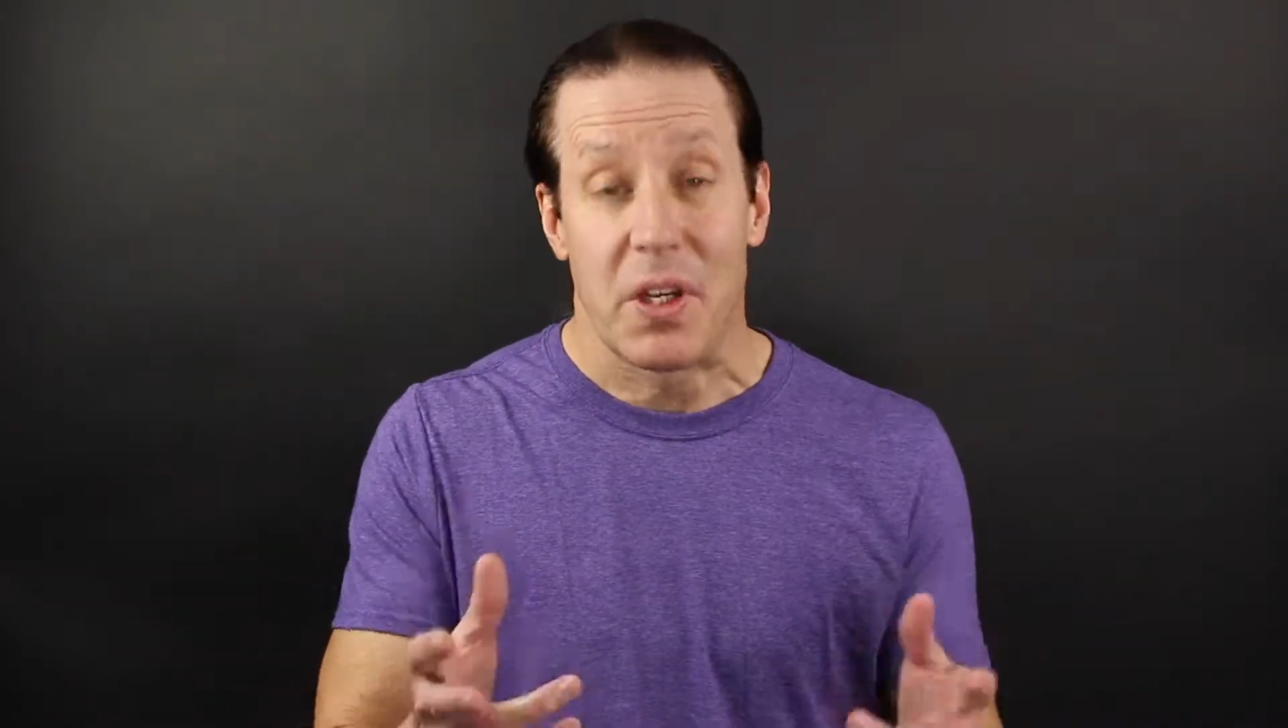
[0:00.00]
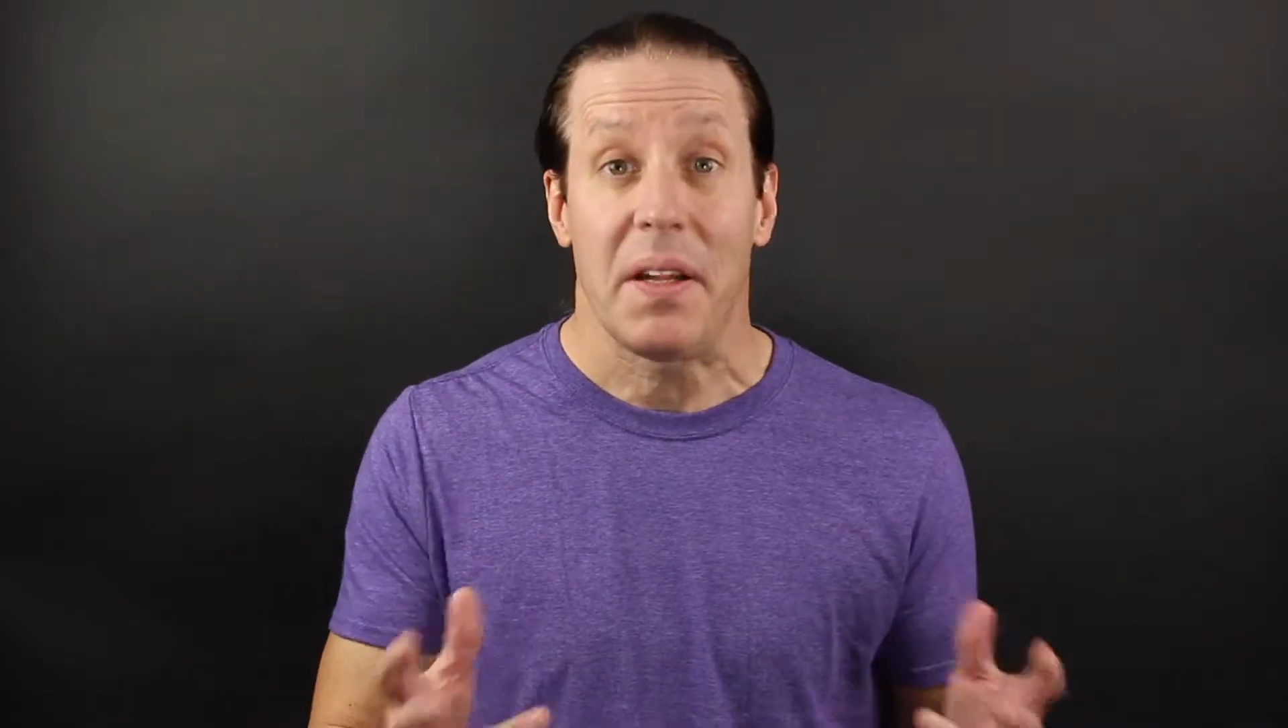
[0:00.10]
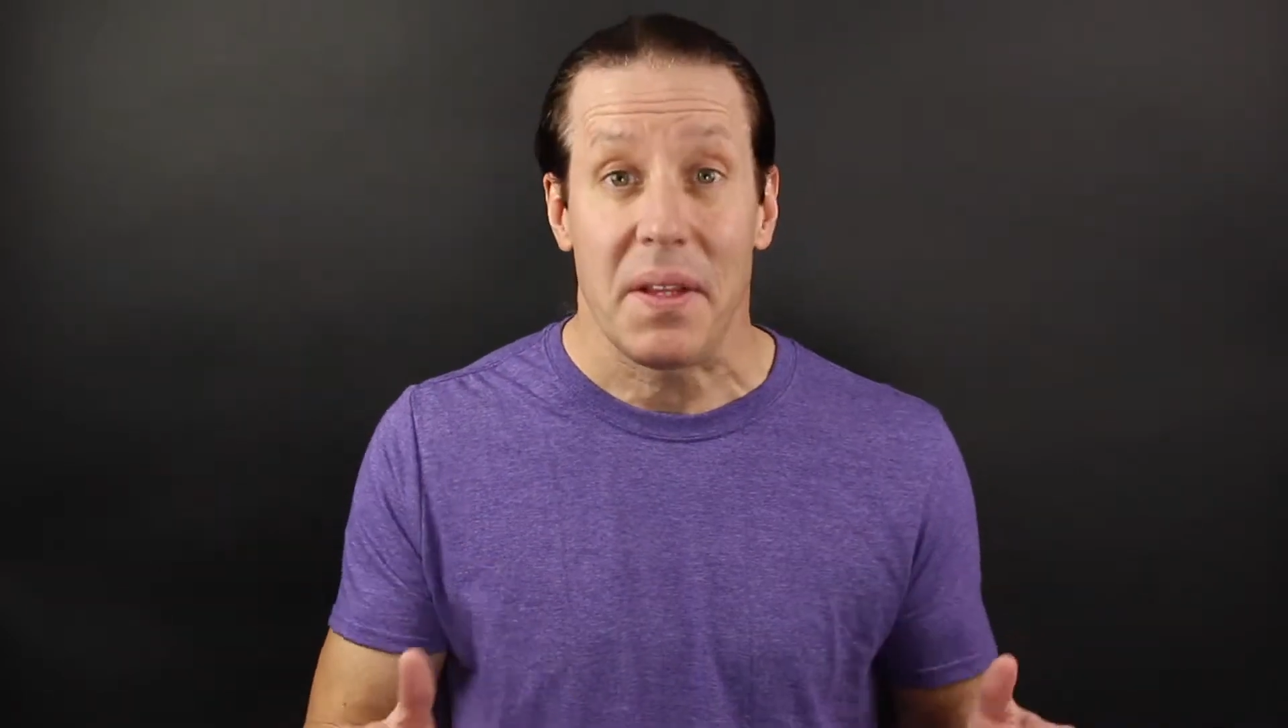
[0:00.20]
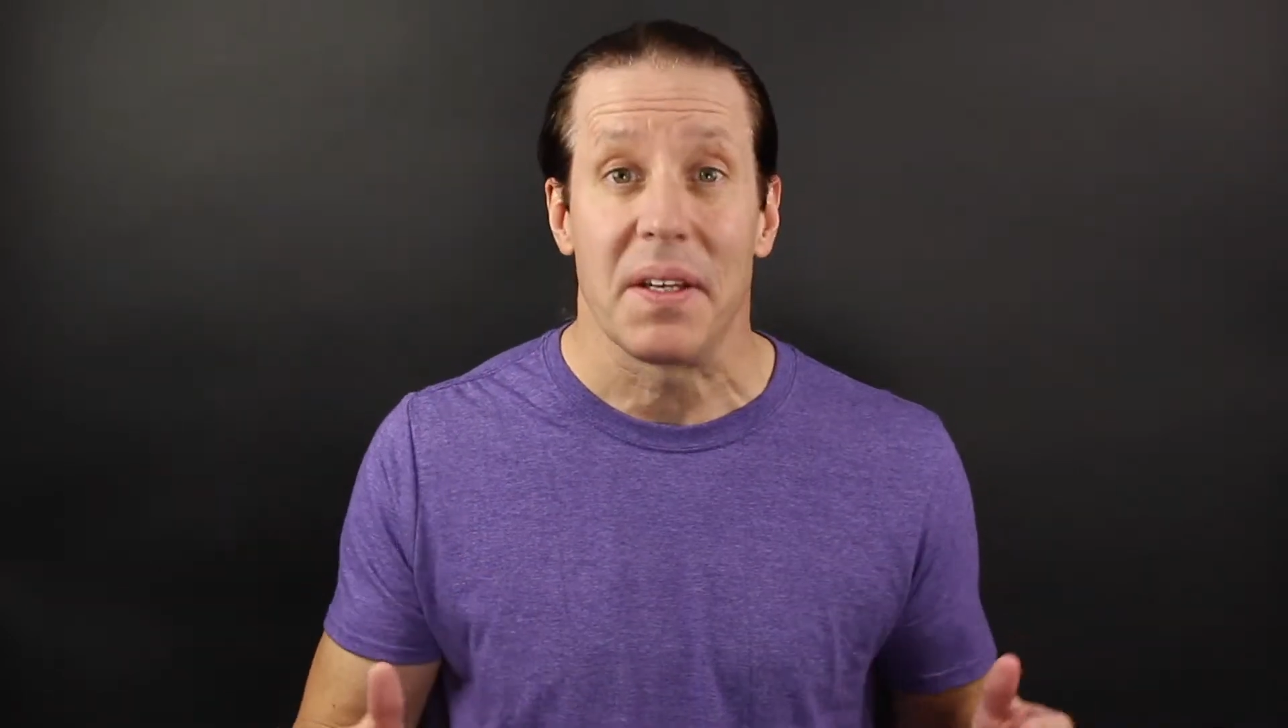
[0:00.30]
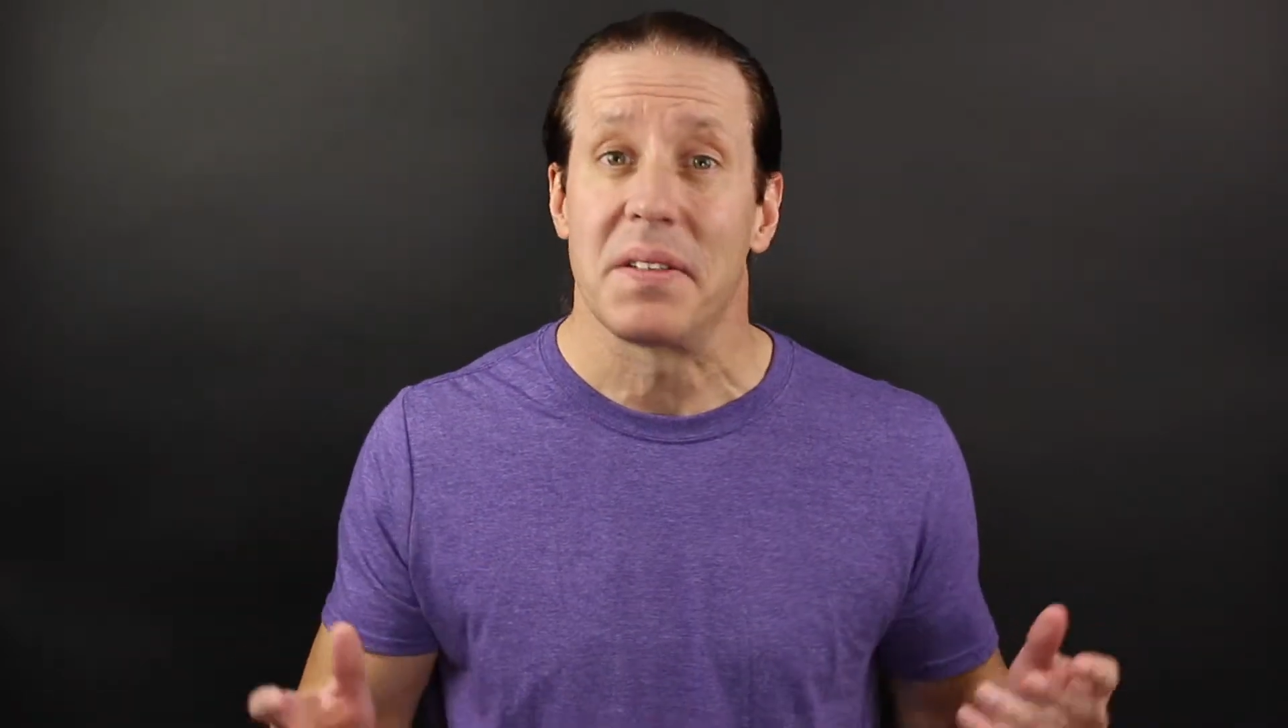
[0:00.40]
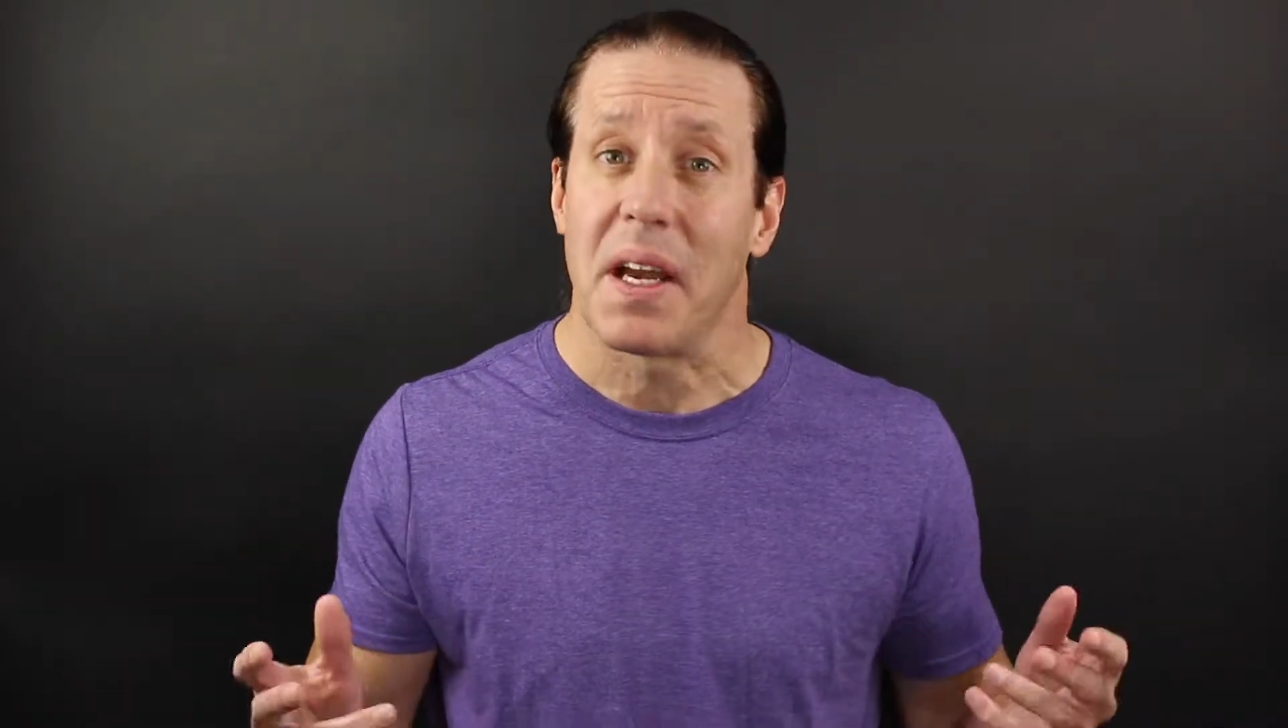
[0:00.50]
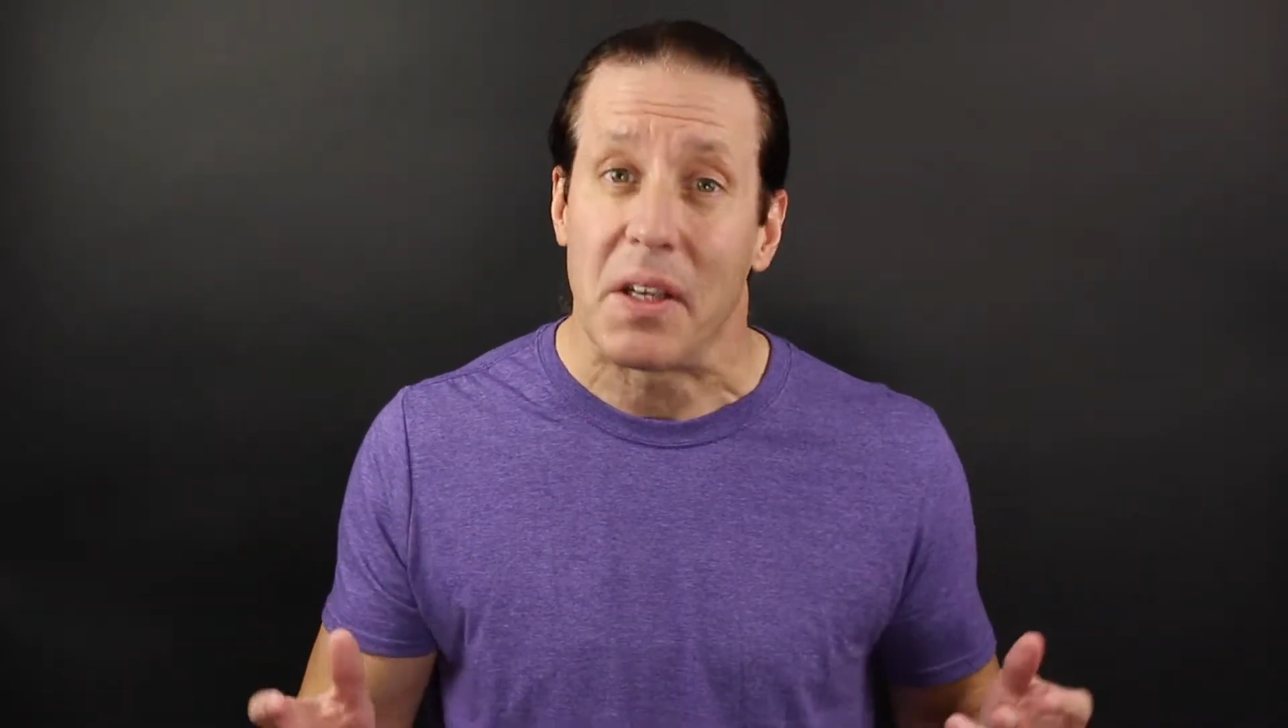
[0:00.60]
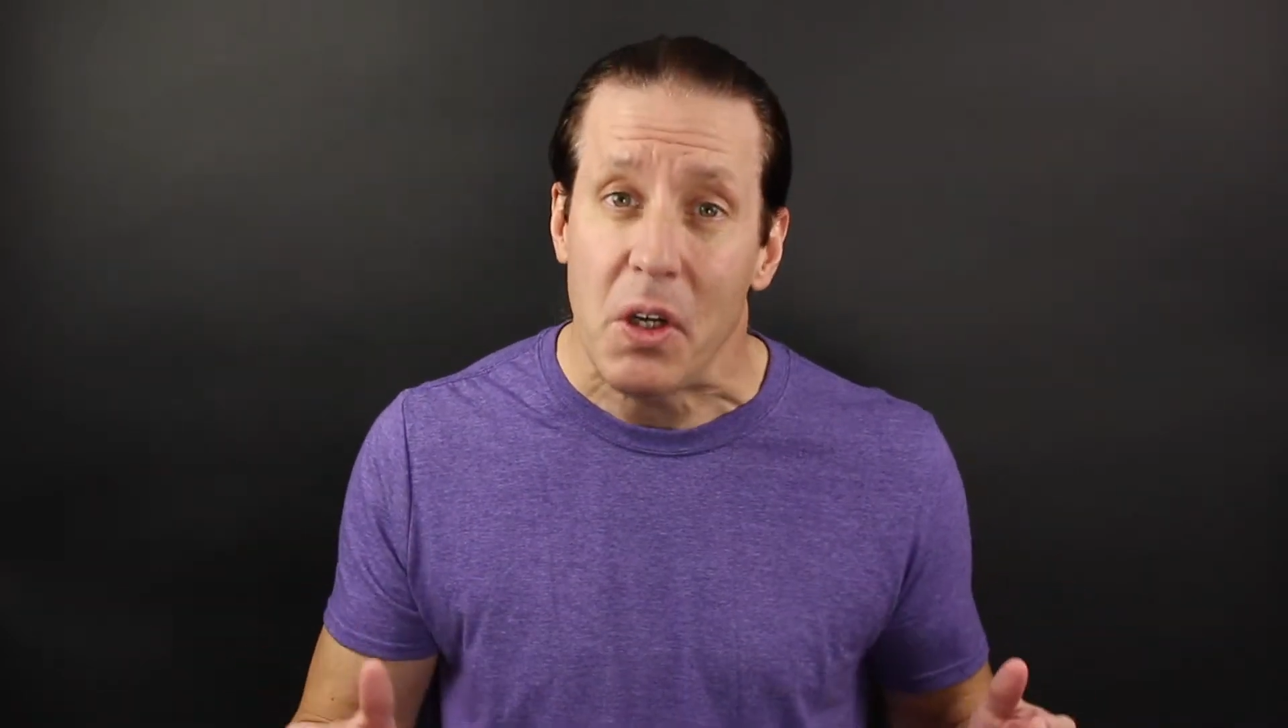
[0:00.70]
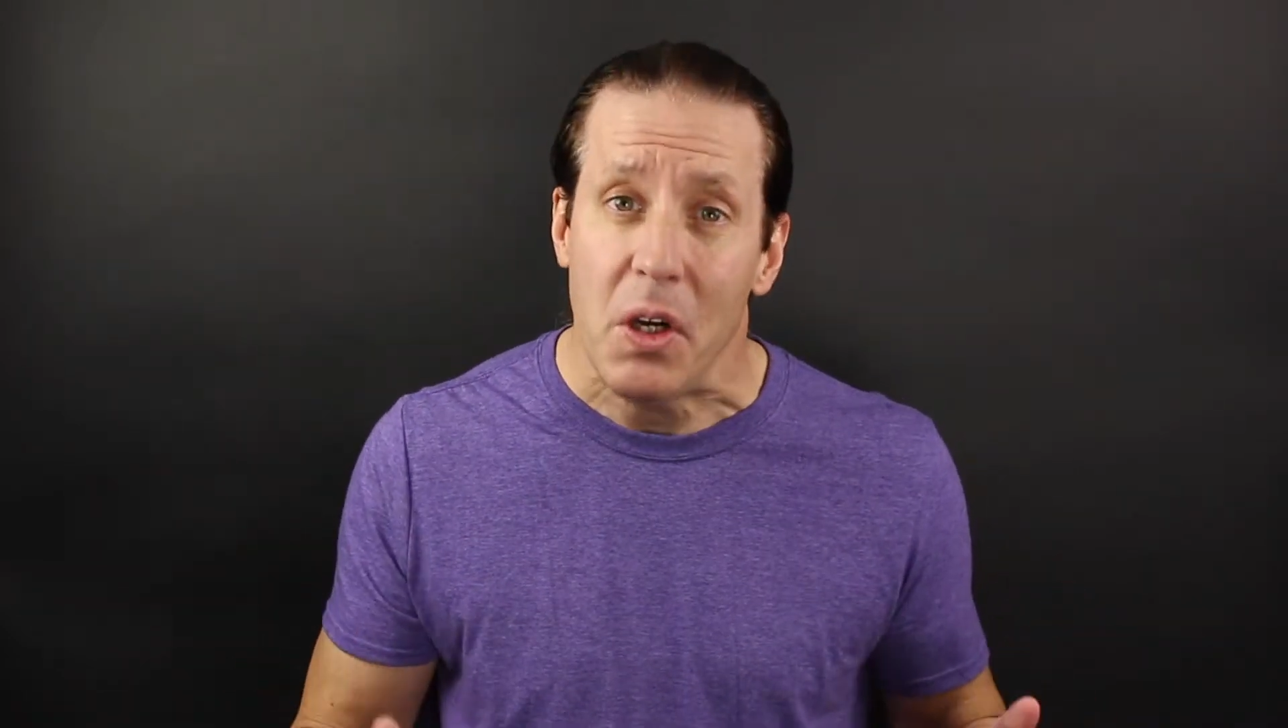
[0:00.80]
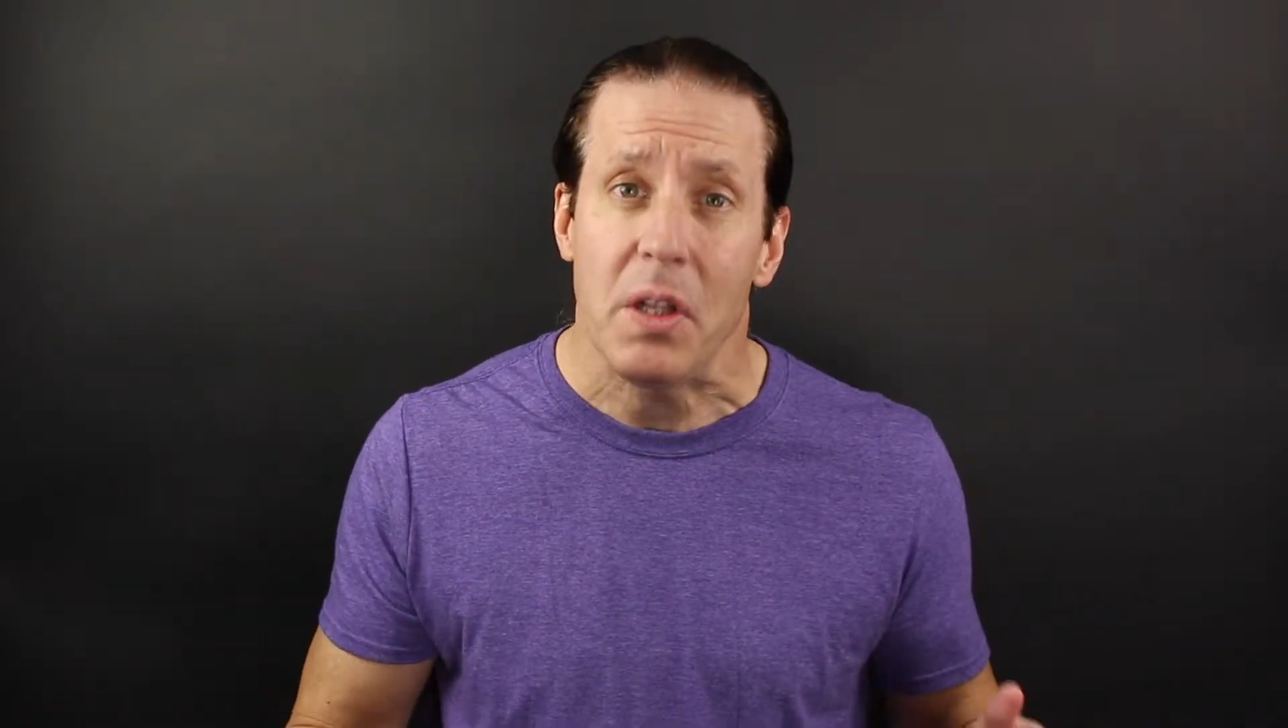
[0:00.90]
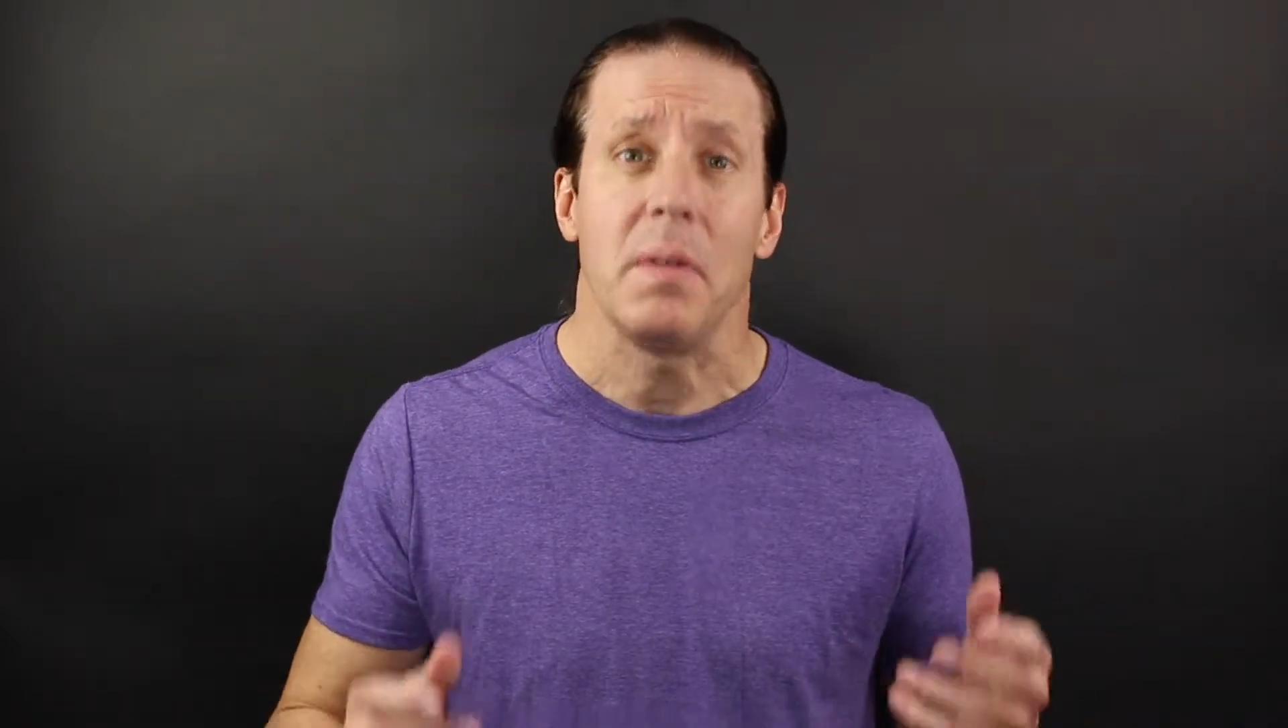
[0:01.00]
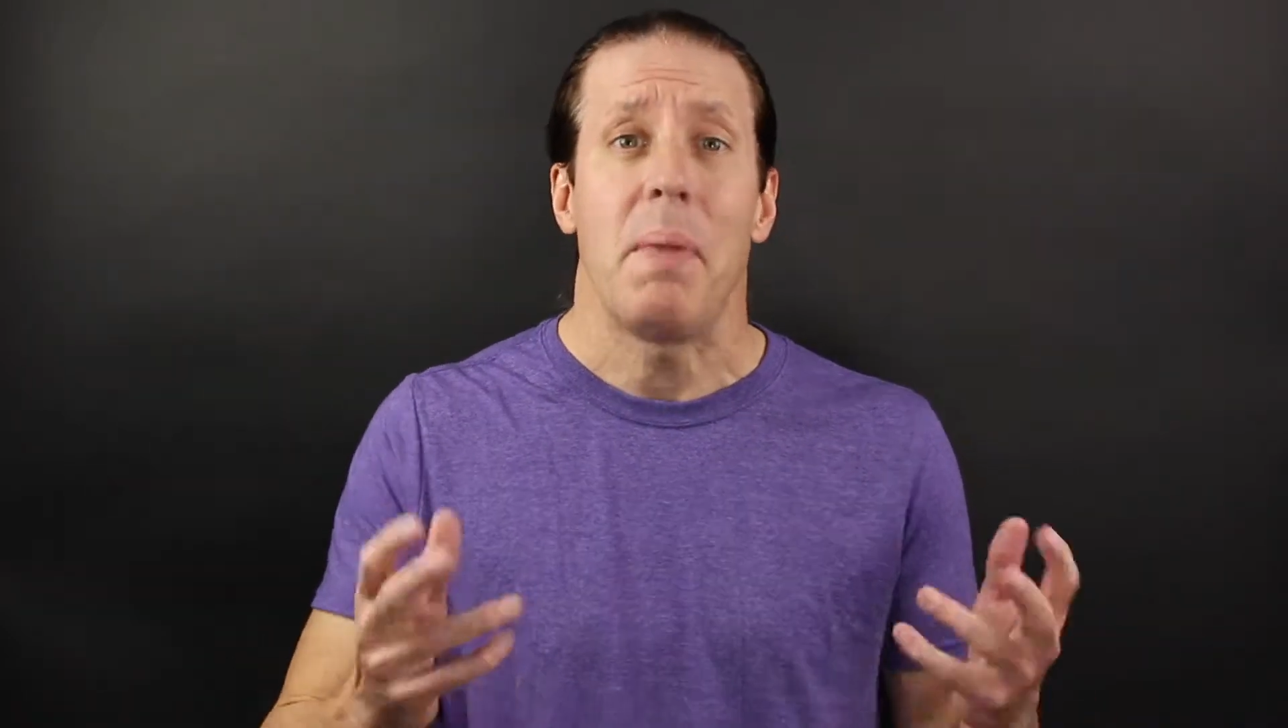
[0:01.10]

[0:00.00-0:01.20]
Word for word: gently as I could